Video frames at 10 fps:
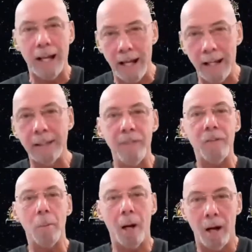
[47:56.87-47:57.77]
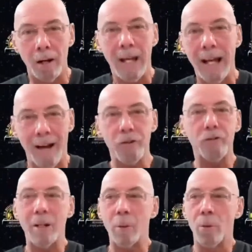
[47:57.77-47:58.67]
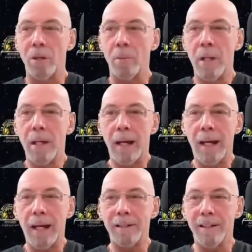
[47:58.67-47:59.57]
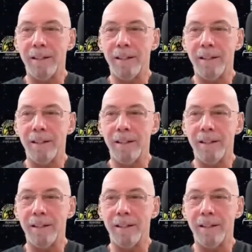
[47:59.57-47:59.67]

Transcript: their hand, give them a hug, have a drink with them. There and